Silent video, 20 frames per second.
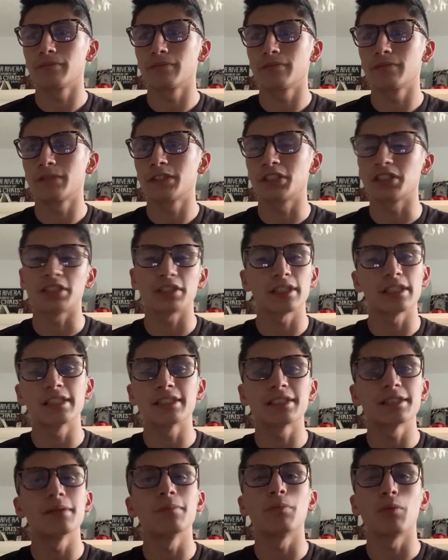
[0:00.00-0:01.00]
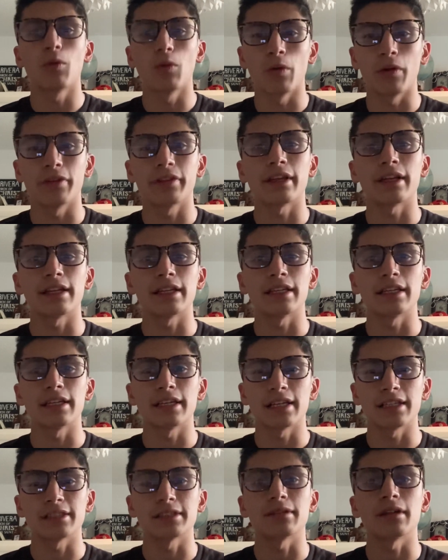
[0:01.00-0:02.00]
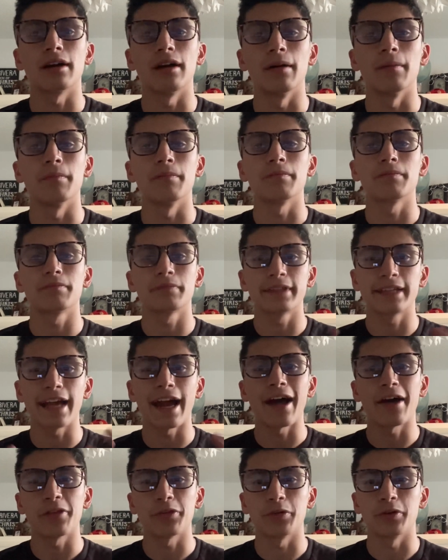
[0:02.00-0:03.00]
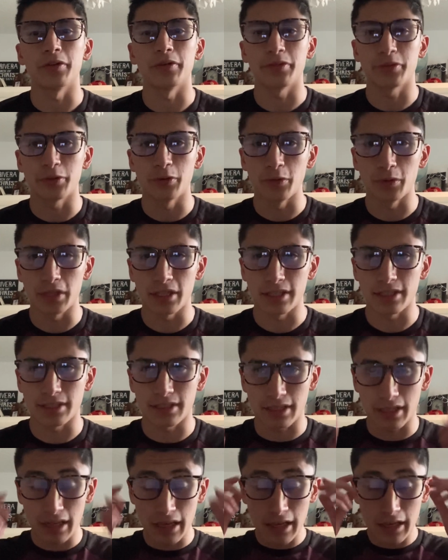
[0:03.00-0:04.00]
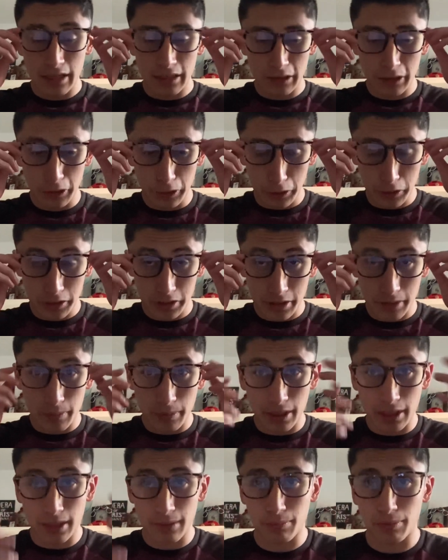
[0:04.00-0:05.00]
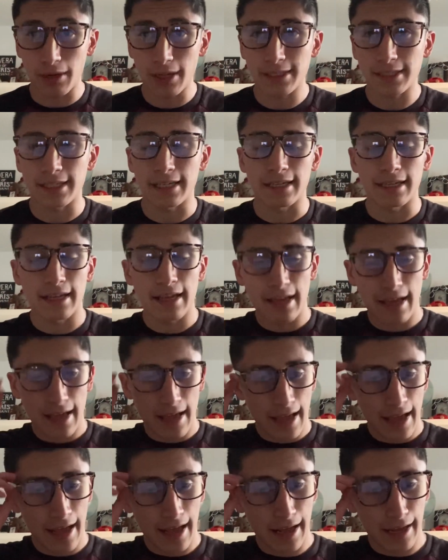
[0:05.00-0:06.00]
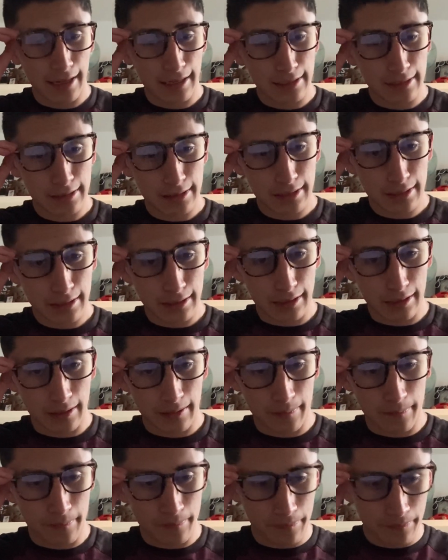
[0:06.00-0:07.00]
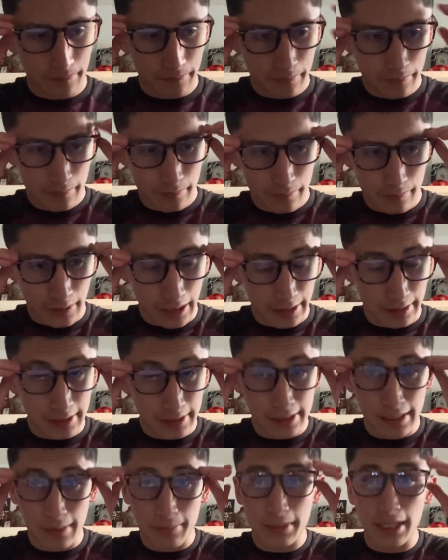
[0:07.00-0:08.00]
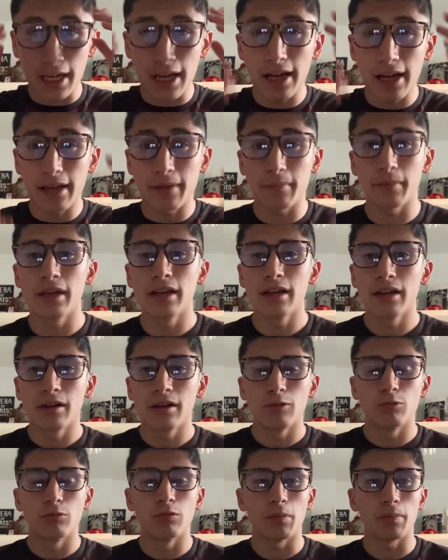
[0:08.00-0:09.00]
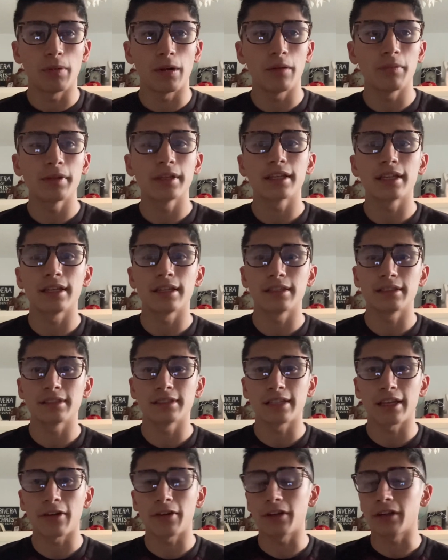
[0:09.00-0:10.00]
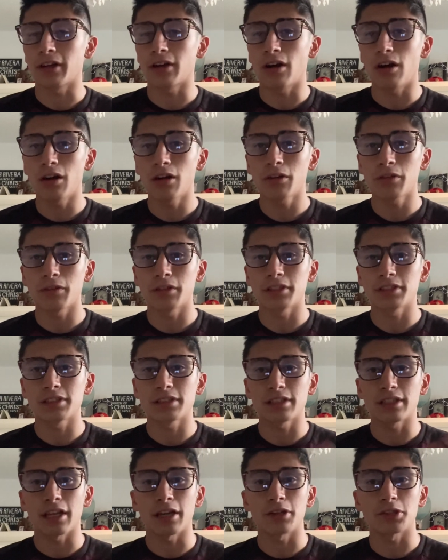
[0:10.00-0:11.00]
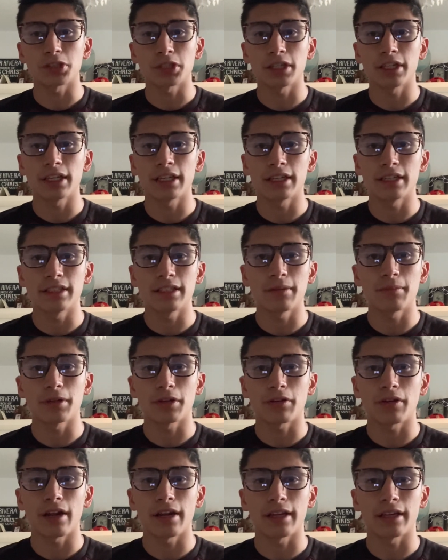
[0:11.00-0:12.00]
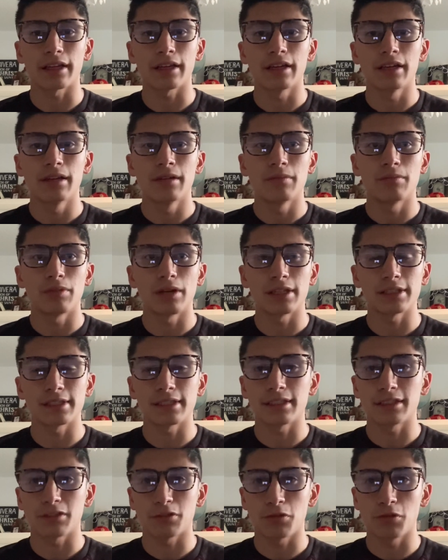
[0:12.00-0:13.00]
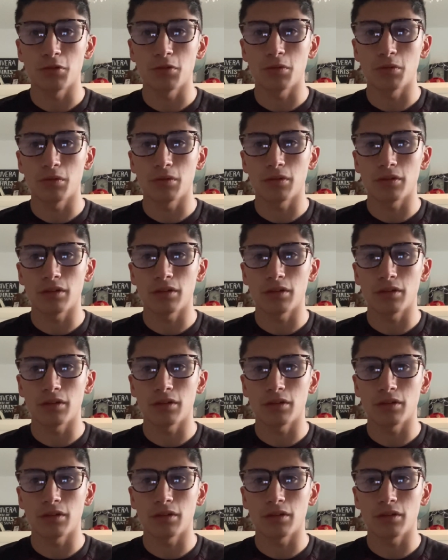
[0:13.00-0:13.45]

just his support that he has gathered through his years being president. And at the same time, Republicans that are in Congress that are trying to get a Democratic president to